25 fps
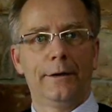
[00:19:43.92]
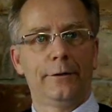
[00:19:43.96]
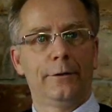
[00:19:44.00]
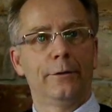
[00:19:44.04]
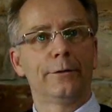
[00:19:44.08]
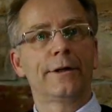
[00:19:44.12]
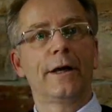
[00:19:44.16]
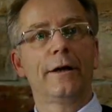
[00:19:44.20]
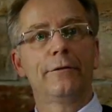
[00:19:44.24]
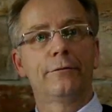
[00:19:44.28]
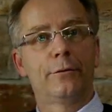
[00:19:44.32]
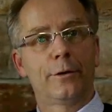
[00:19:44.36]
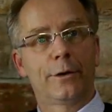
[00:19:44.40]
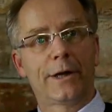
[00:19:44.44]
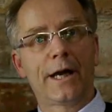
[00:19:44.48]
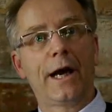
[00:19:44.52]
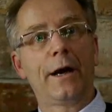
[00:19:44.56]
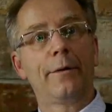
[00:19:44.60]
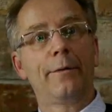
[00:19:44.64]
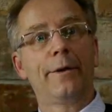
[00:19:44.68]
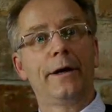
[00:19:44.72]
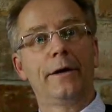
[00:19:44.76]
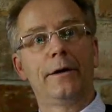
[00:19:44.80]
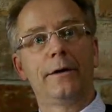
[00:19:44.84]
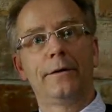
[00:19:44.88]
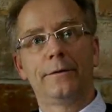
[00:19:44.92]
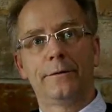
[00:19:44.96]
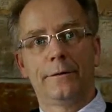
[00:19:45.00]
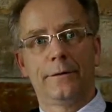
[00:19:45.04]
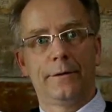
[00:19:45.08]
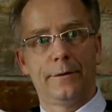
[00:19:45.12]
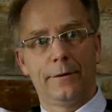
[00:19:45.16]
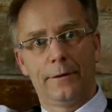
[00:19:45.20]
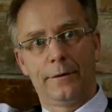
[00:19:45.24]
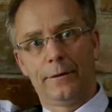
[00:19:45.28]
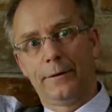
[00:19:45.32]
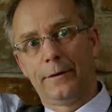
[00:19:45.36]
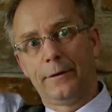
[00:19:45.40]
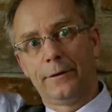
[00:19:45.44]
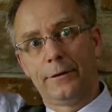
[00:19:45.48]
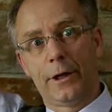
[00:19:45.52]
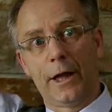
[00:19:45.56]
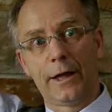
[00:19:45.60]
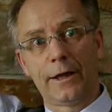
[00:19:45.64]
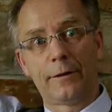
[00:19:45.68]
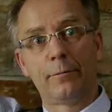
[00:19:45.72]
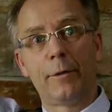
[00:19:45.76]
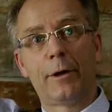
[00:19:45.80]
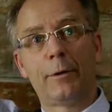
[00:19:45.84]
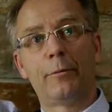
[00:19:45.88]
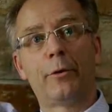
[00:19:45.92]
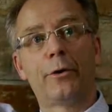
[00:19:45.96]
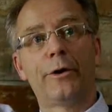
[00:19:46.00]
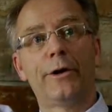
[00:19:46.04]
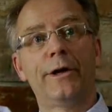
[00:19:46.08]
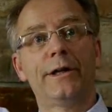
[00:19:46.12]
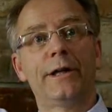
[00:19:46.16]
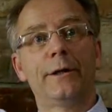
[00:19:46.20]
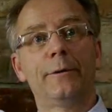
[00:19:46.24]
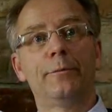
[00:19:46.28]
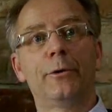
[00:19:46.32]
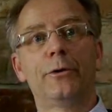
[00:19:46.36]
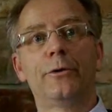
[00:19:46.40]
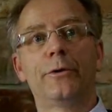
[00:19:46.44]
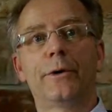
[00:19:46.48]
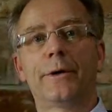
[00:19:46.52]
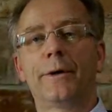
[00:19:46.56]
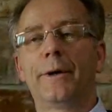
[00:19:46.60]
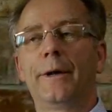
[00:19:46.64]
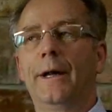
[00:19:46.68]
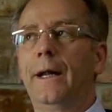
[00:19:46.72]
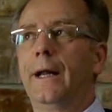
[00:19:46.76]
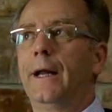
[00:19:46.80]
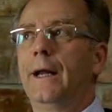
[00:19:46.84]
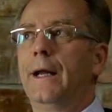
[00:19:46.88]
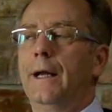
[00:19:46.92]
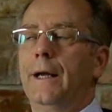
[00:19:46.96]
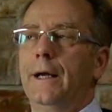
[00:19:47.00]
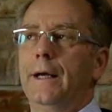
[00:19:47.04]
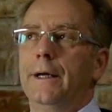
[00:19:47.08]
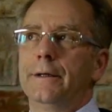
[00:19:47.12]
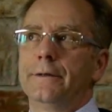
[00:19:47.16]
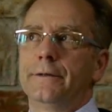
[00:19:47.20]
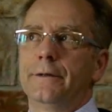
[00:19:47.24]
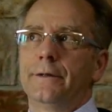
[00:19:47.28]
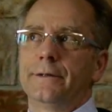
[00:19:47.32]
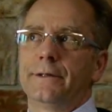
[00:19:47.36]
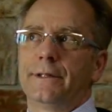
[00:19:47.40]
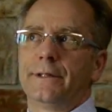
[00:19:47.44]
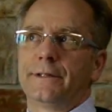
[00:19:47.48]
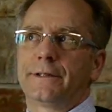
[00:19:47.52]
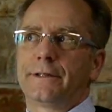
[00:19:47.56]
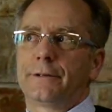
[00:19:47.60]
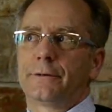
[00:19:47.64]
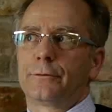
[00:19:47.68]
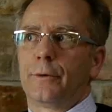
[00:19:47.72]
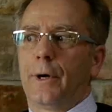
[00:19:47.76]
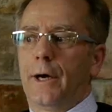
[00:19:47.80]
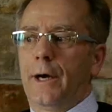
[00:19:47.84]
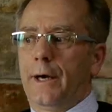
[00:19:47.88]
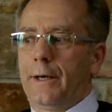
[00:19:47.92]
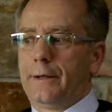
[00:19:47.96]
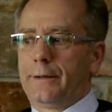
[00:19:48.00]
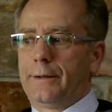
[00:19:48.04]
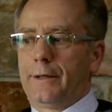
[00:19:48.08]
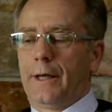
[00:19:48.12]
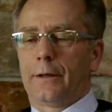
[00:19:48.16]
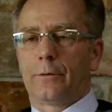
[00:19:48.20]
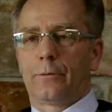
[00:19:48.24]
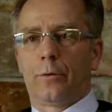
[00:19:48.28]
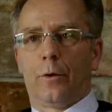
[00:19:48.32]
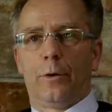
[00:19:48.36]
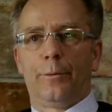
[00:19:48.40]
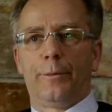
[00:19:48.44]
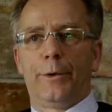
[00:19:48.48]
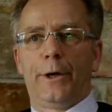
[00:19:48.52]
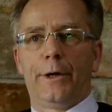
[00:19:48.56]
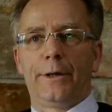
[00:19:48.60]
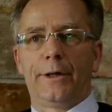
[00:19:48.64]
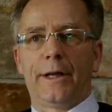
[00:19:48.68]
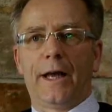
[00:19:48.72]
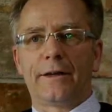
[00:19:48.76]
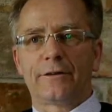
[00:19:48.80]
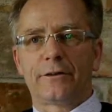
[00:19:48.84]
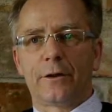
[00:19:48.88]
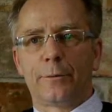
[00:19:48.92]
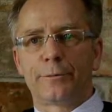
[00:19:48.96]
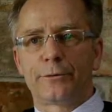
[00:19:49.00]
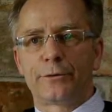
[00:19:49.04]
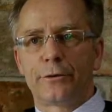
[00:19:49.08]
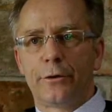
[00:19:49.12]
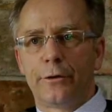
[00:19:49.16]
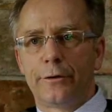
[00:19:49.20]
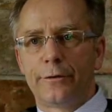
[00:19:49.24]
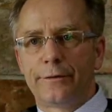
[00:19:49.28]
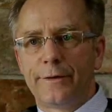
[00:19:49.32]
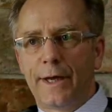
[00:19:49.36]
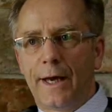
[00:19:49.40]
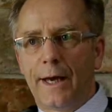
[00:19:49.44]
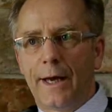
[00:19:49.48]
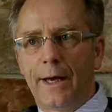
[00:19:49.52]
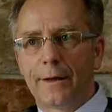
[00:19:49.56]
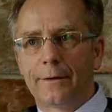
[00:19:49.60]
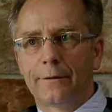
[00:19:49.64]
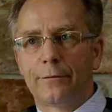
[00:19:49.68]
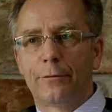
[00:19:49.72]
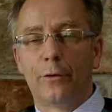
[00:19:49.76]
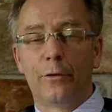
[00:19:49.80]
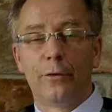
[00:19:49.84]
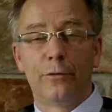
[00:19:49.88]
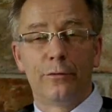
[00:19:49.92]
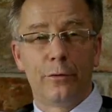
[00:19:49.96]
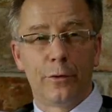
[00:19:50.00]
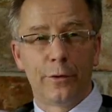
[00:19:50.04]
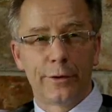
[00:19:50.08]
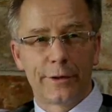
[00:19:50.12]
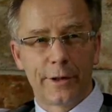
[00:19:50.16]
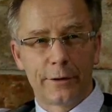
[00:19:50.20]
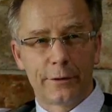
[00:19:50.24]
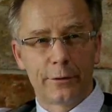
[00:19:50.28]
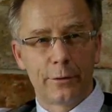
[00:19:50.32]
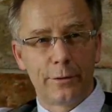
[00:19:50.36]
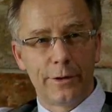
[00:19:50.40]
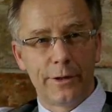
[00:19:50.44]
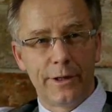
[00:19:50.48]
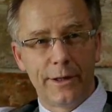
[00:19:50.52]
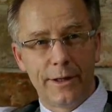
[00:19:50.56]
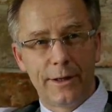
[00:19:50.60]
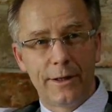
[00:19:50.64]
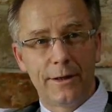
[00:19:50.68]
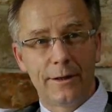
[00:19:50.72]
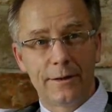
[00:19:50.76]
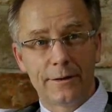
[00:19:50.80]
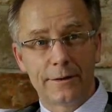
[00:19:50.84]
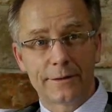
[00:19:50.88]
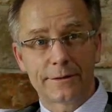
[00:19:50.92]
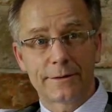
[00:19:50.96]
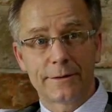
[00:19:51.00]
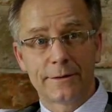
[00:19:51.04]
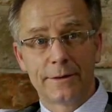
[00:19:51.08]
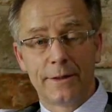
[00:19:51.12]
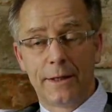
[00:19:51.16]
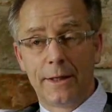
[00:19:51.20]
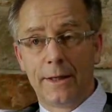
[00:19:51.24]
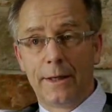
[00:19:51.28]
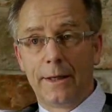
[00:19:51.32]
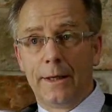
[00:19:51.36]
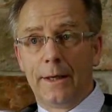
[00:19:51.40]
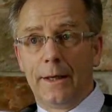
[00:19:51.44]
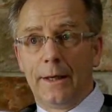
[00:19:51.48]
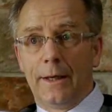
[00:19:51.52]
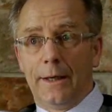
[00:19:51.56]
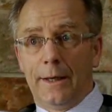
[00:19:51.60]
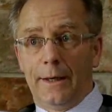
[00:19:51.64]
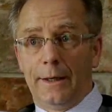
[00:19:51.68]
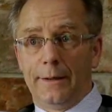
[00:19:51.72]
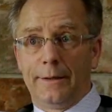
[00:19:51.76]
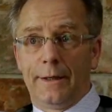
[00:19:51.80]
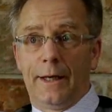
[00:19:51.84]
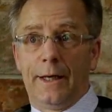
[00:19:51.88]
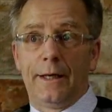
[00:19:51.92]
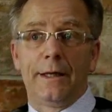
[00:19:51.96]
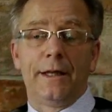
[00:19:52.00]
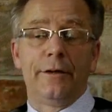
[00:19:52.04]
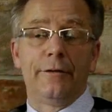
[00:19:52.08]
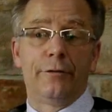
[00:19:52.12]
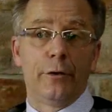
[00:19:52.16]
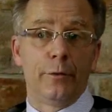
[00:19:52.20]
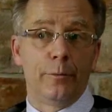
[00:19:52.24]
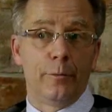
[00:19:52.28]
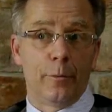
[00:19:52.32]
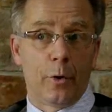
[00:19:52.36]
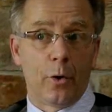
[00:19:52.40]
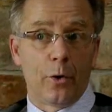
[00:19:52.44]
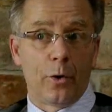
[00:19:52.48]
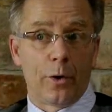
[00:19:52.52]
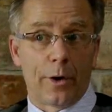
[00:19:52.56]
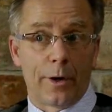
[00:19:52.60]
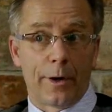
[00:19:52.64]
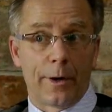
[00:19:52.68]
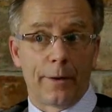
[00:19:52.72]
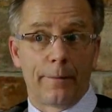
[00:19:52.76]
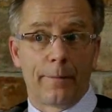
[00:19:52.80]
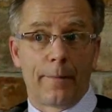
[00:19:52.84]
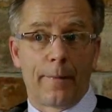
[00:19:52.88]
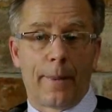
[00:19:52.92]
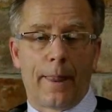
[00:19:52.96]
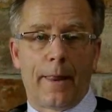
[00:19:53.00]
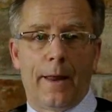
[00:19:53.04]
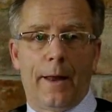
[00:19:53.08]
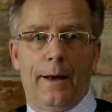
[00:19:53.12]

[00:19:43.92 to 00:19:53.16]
I don't have to carry on that memory anymore. So this is why that woman has observed that for 42 years. And then even more.